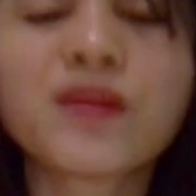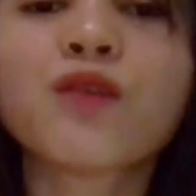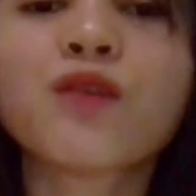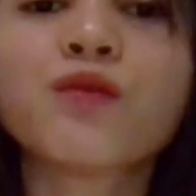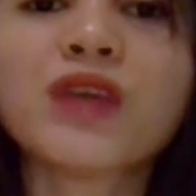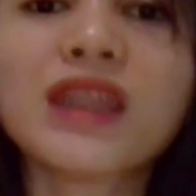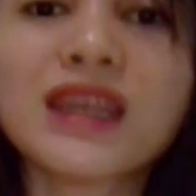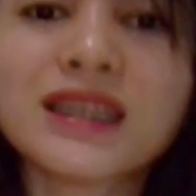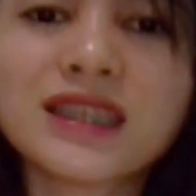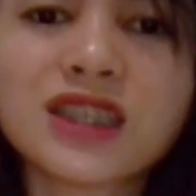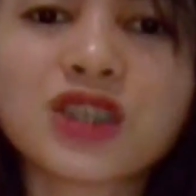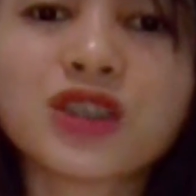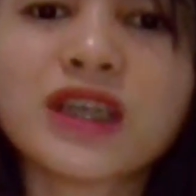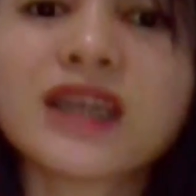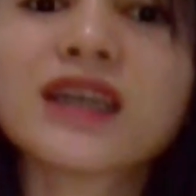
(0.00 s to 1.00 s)
With a
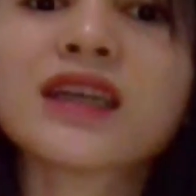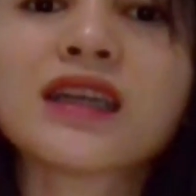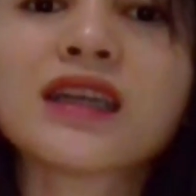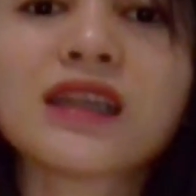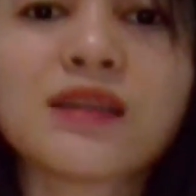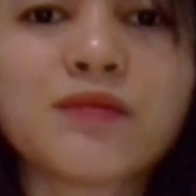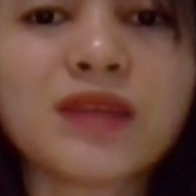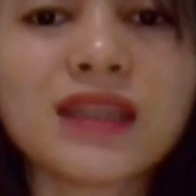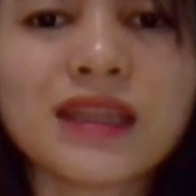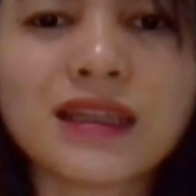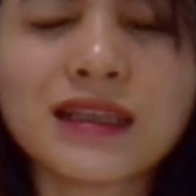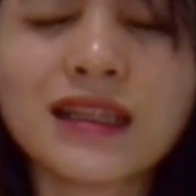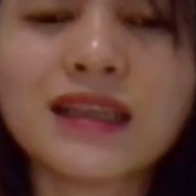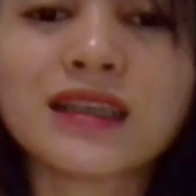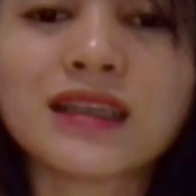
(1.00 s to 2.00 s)
strict
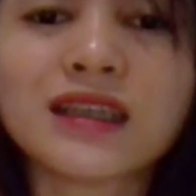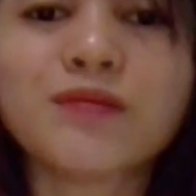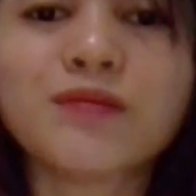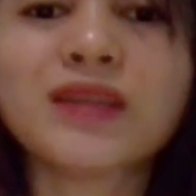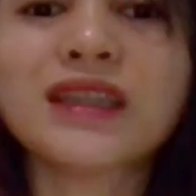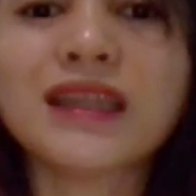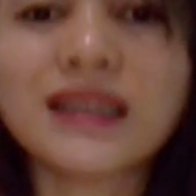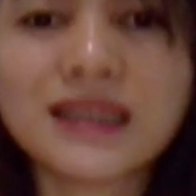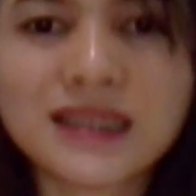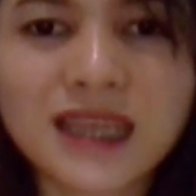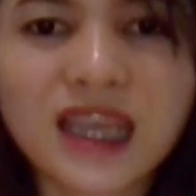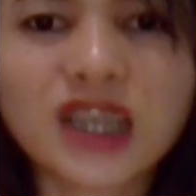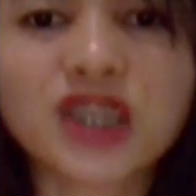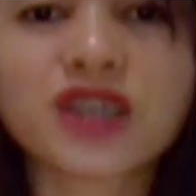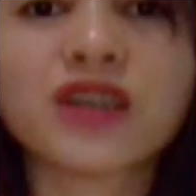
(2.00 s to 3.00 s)

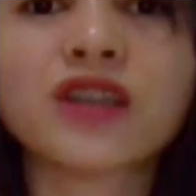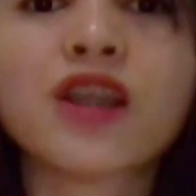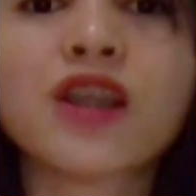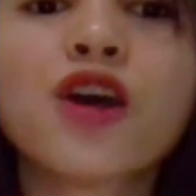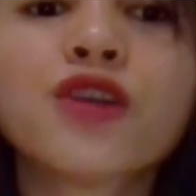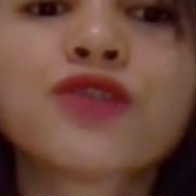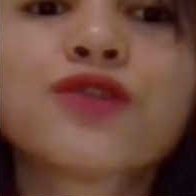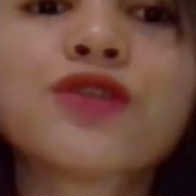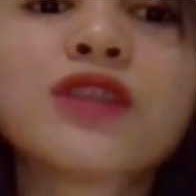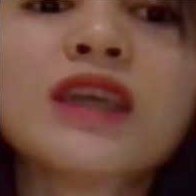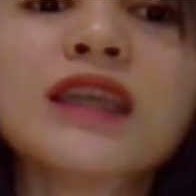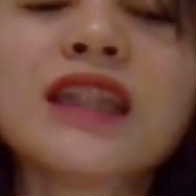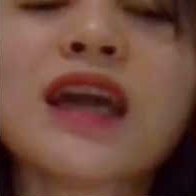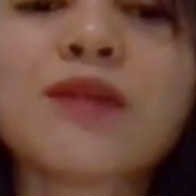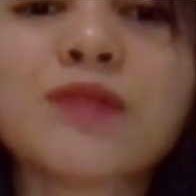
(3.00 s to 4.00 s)
remineralization, tooth
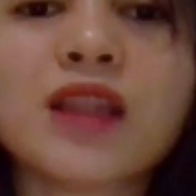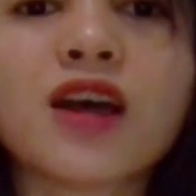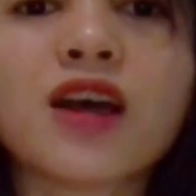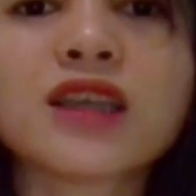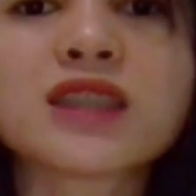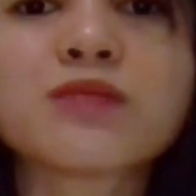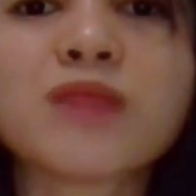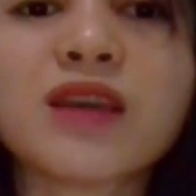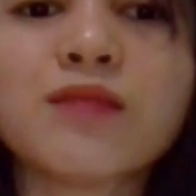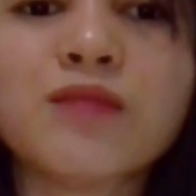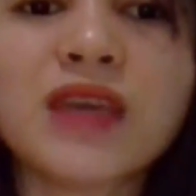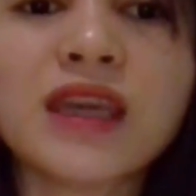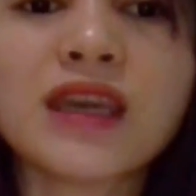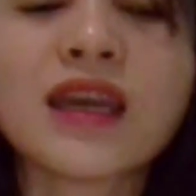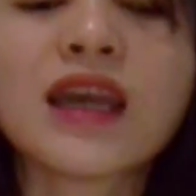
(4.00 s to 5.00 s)
enamel loss may
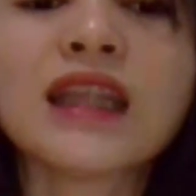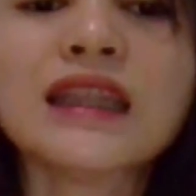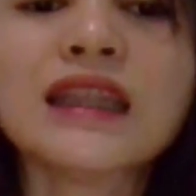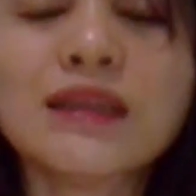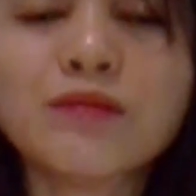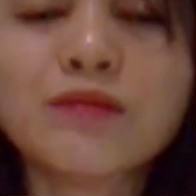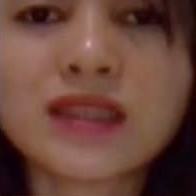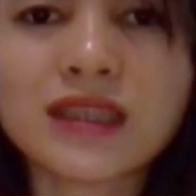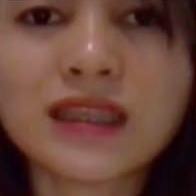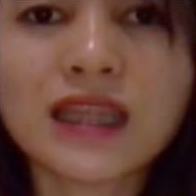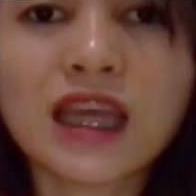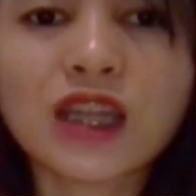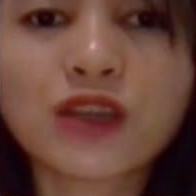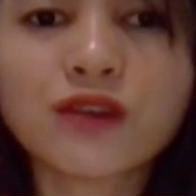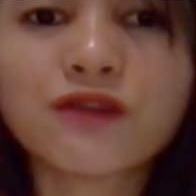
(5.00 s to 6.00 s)
be limited
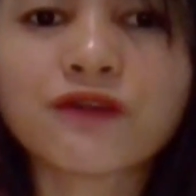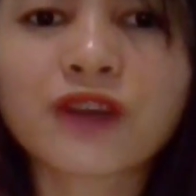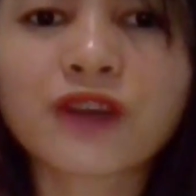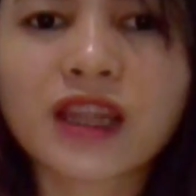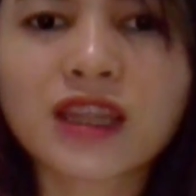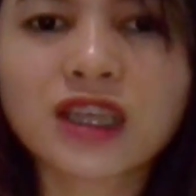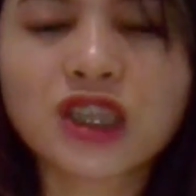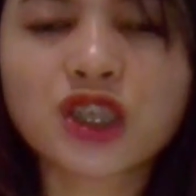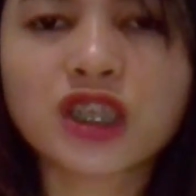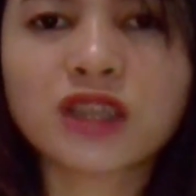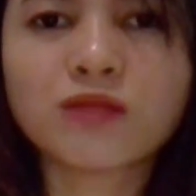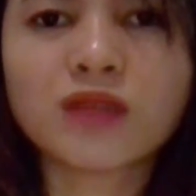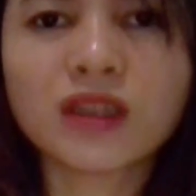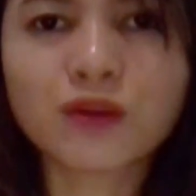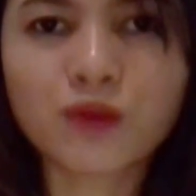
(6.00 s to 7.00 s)
and no further
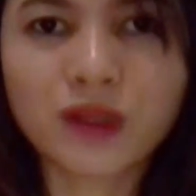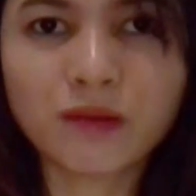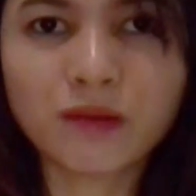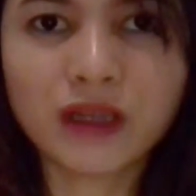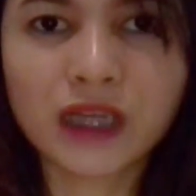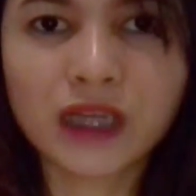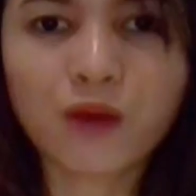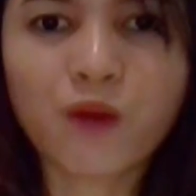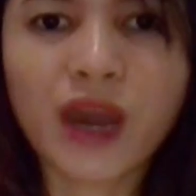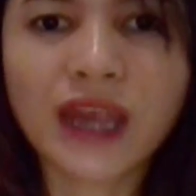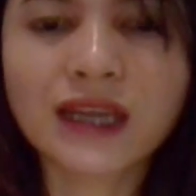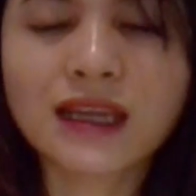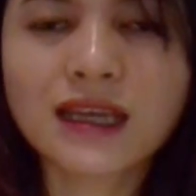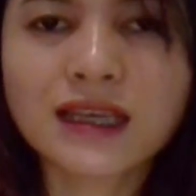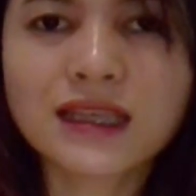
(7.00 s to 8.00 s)
treatment will be required.
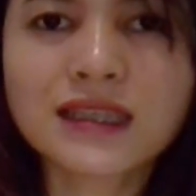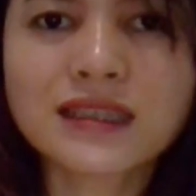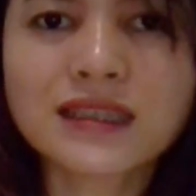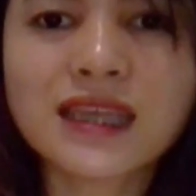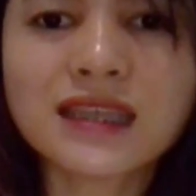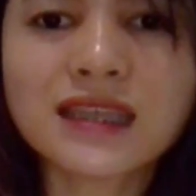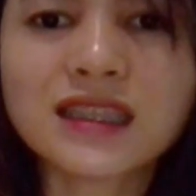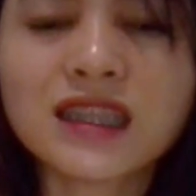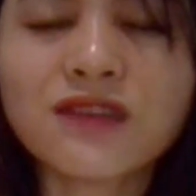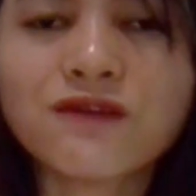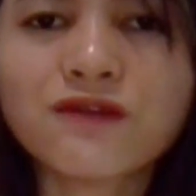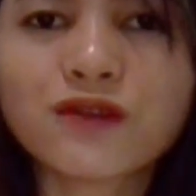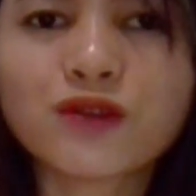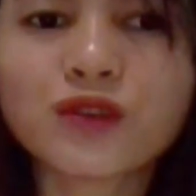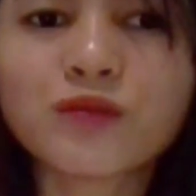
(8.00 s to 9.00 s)
Sensitive
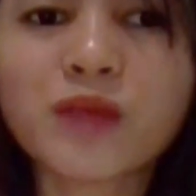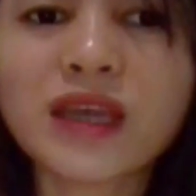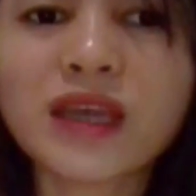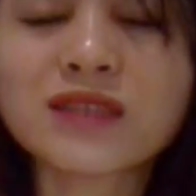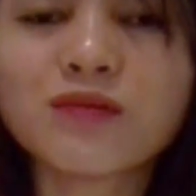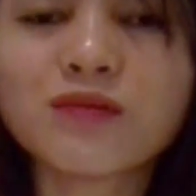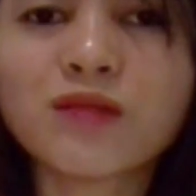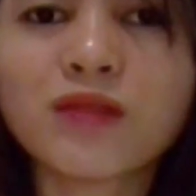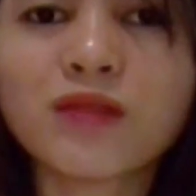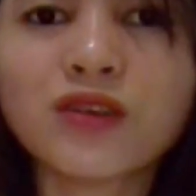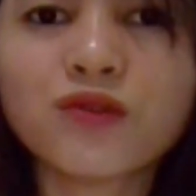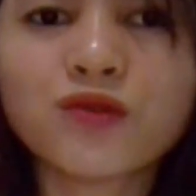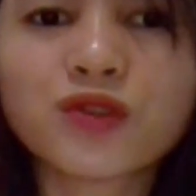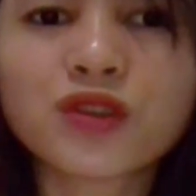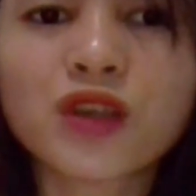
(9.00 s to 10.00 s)
toothpaste may be
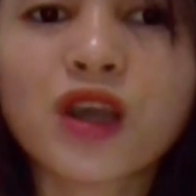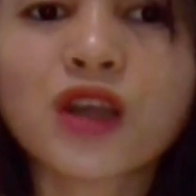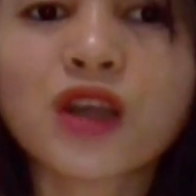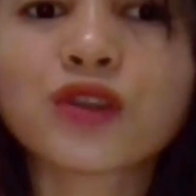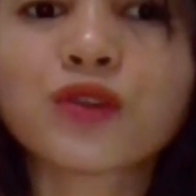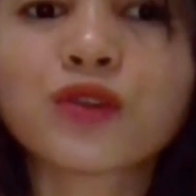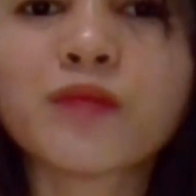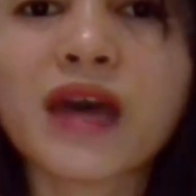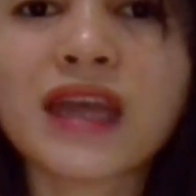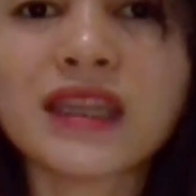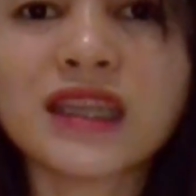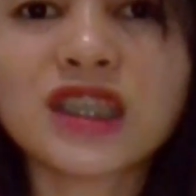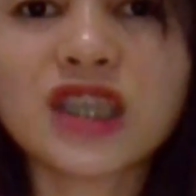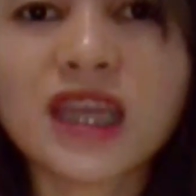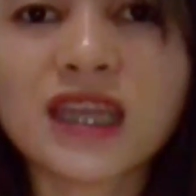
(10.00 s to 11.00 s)
used to
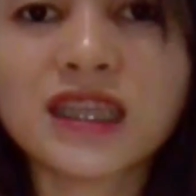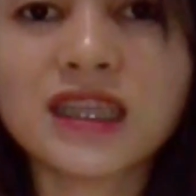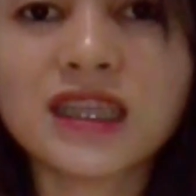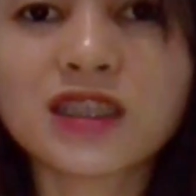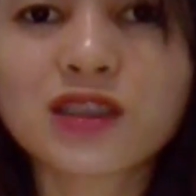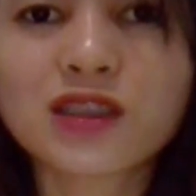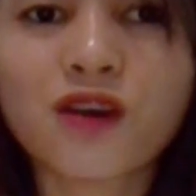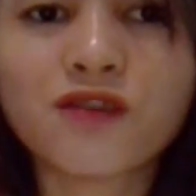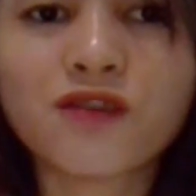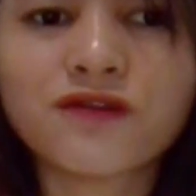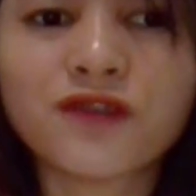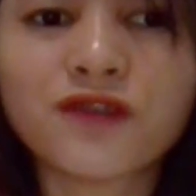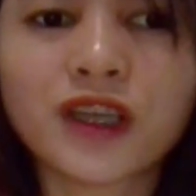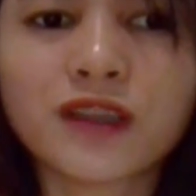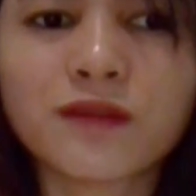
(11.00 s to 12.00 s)
manage any discomfort.